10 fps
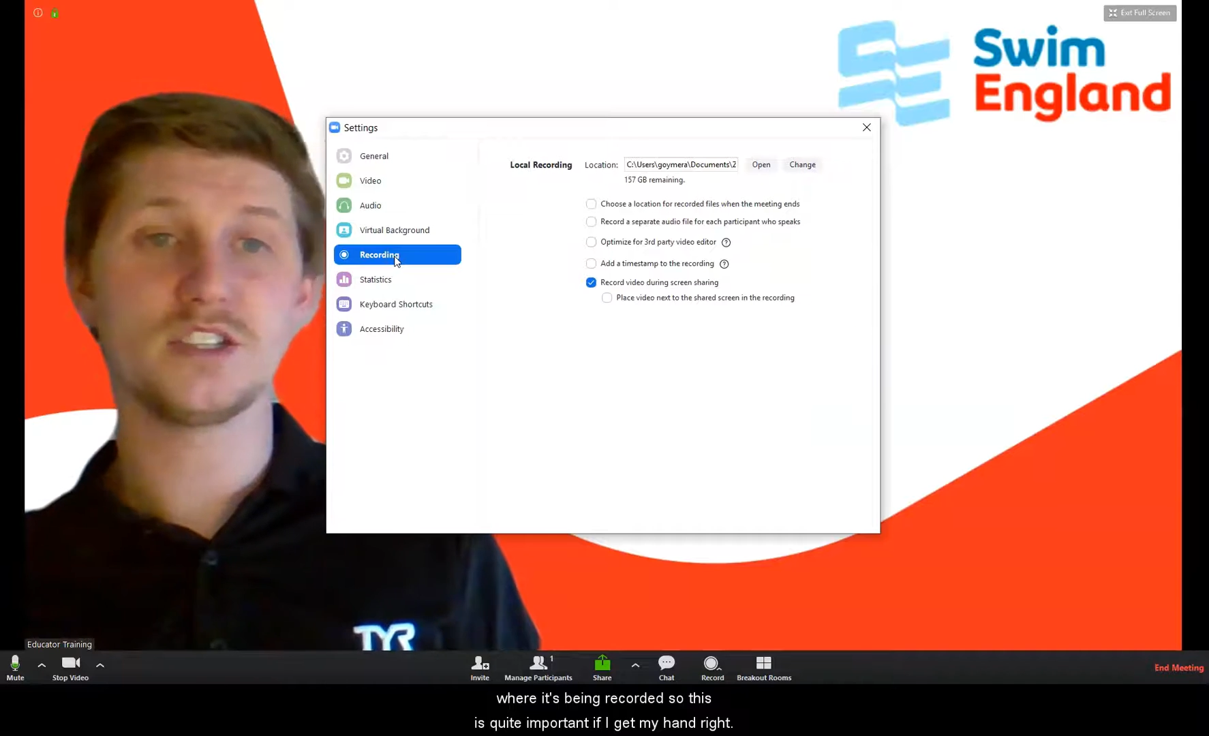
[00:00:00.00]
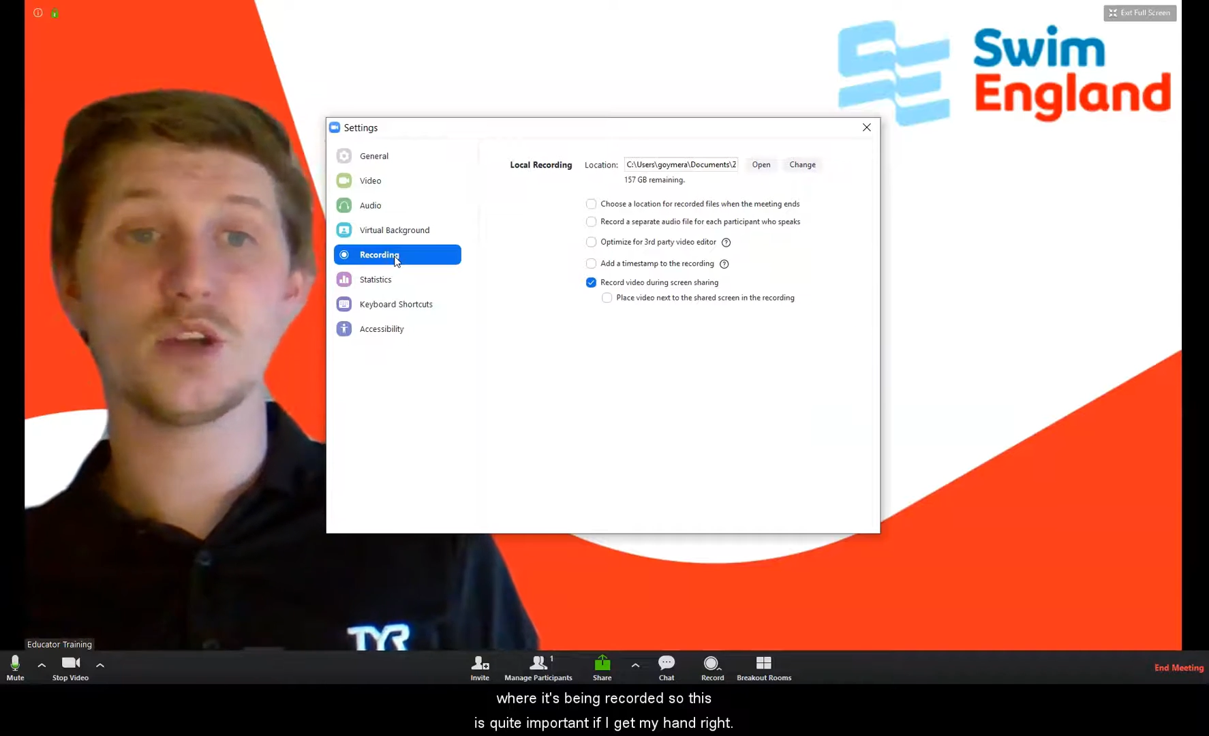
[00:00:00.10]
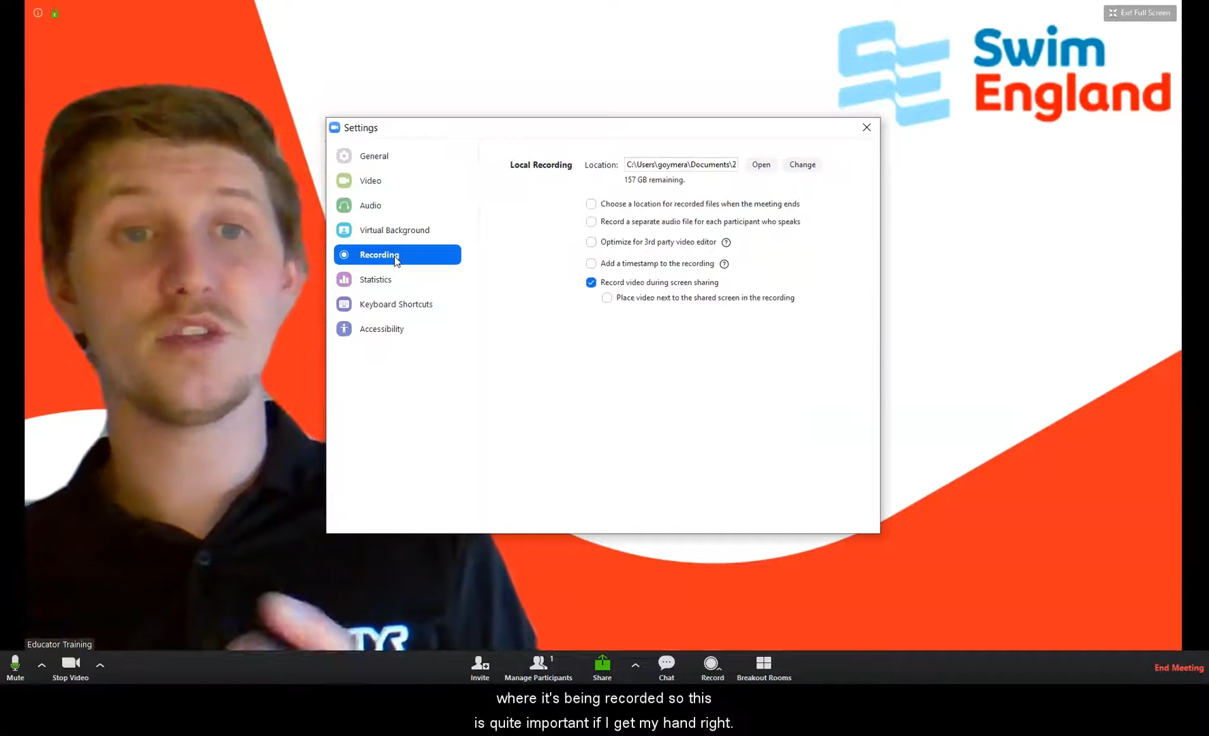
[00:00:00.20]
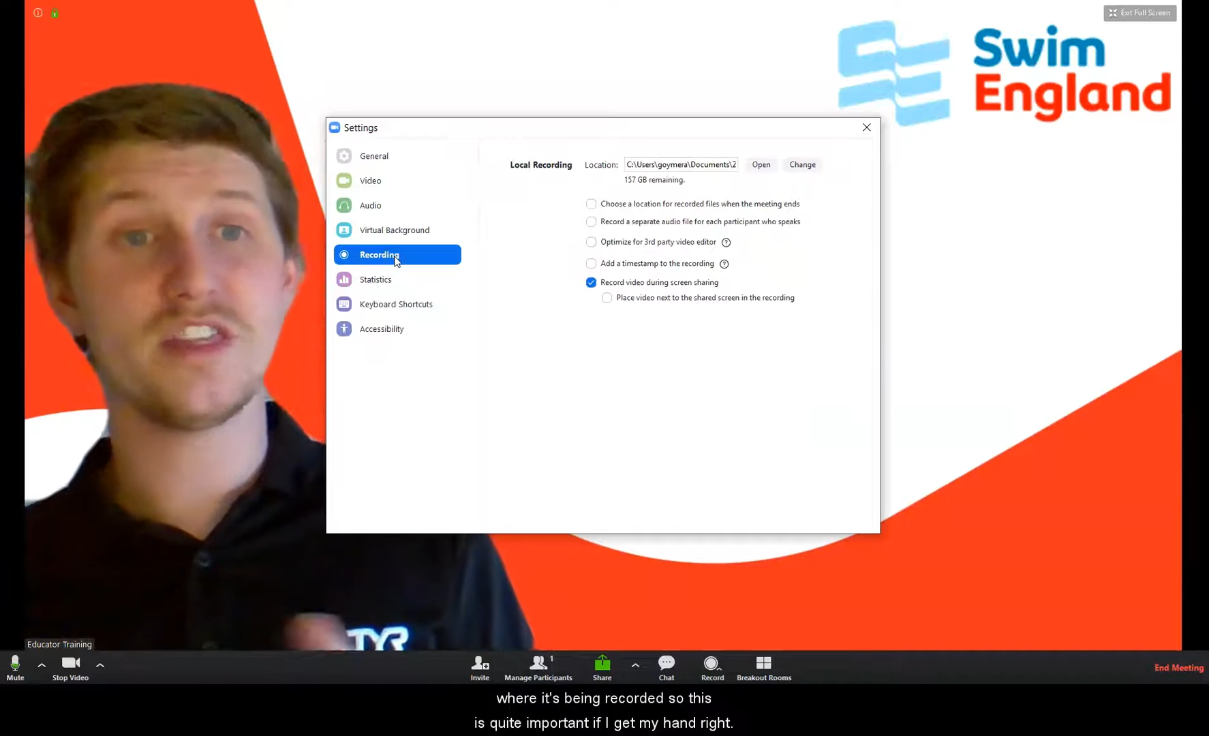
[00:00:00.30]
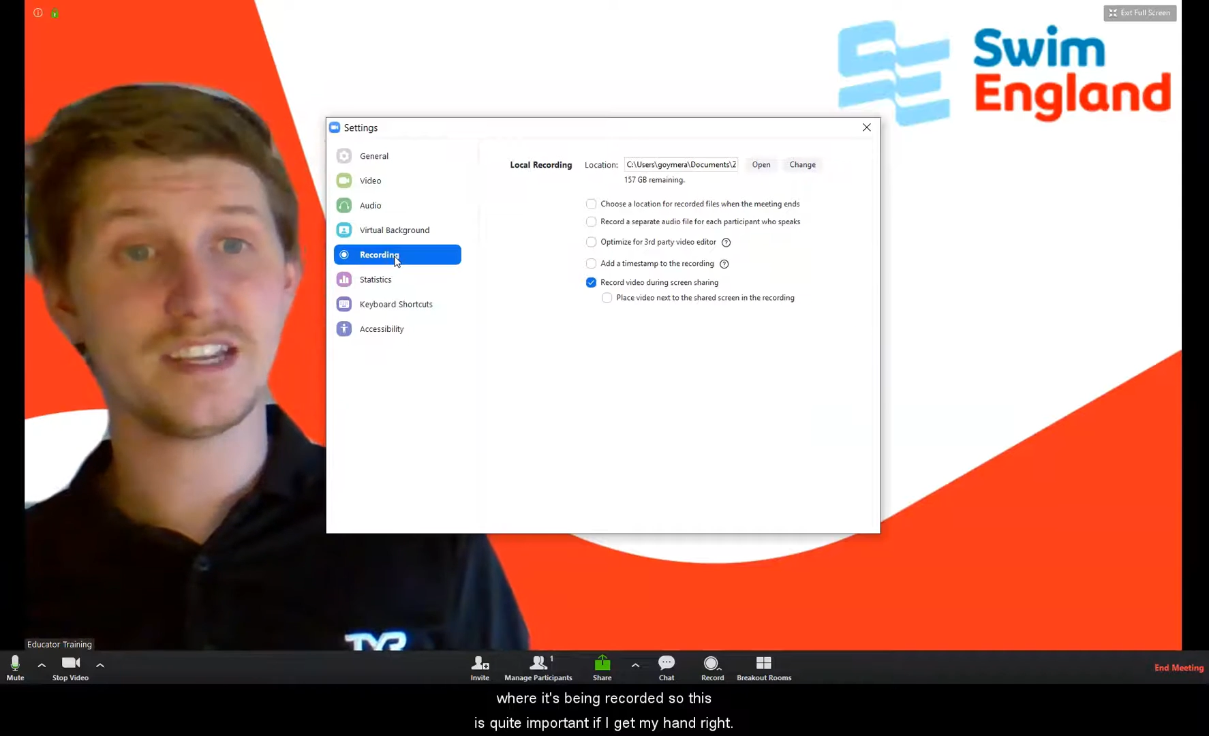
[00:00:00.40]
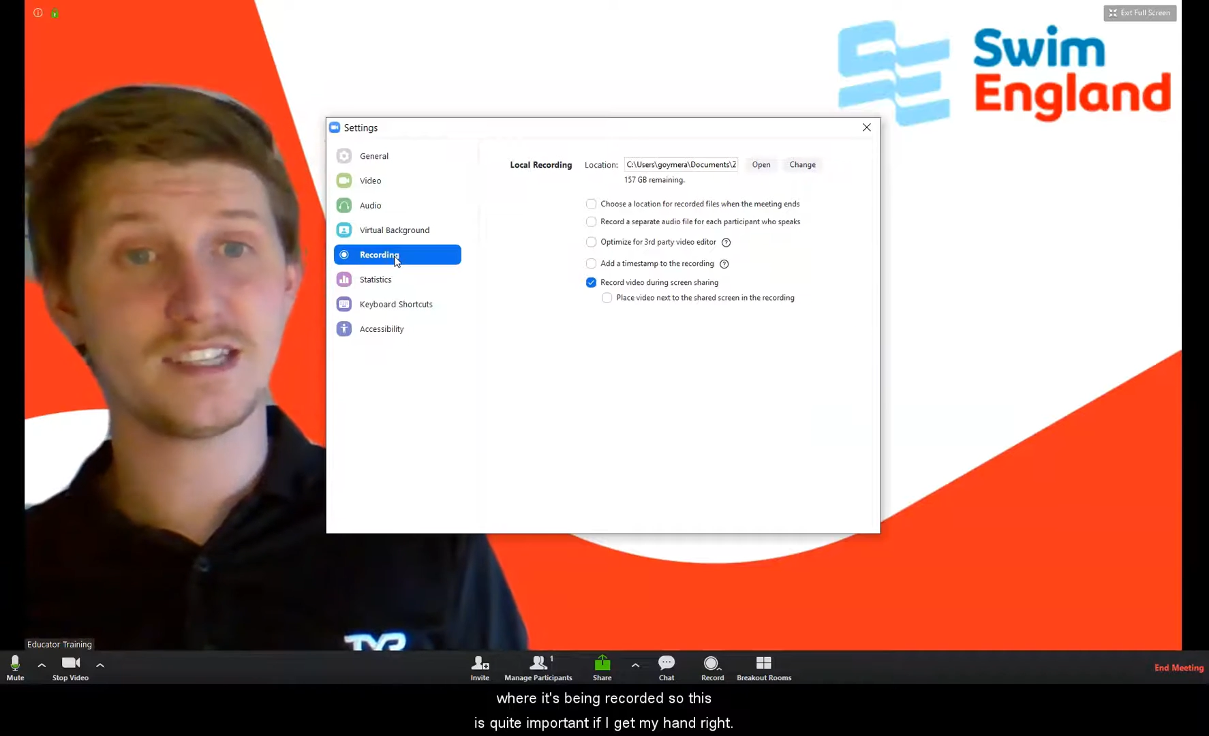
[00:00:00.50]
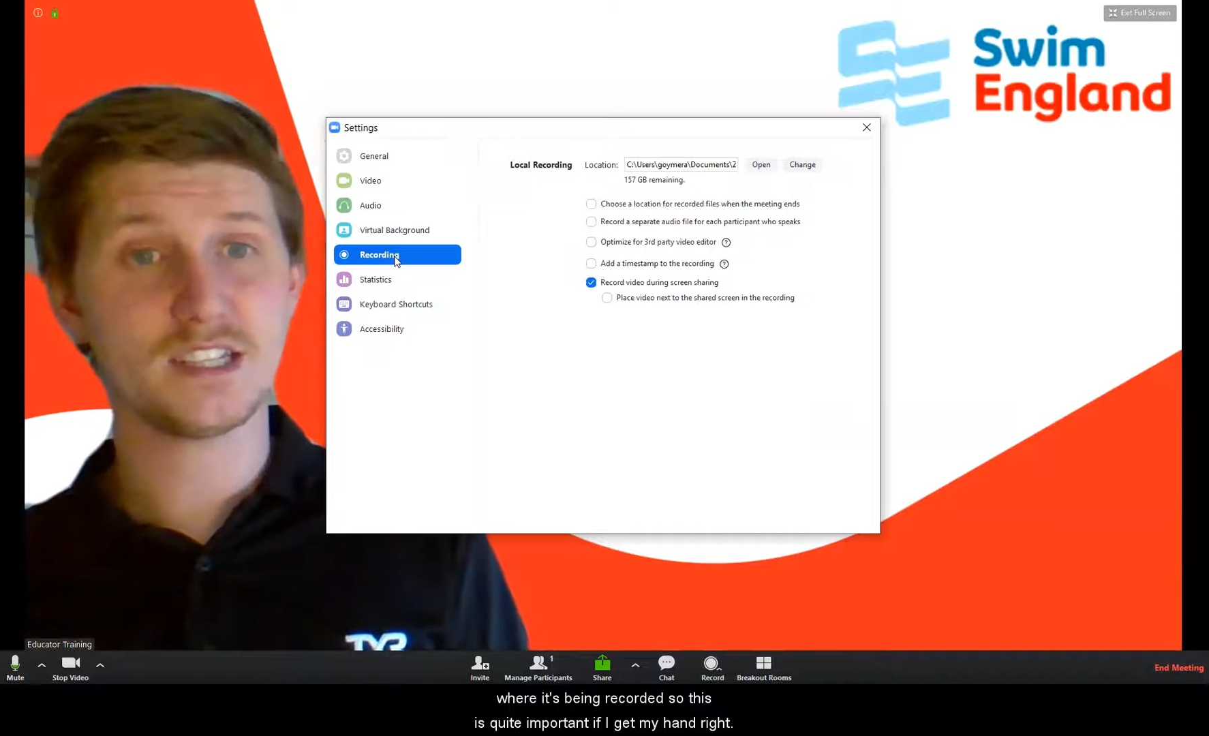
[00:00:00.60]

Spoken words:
So this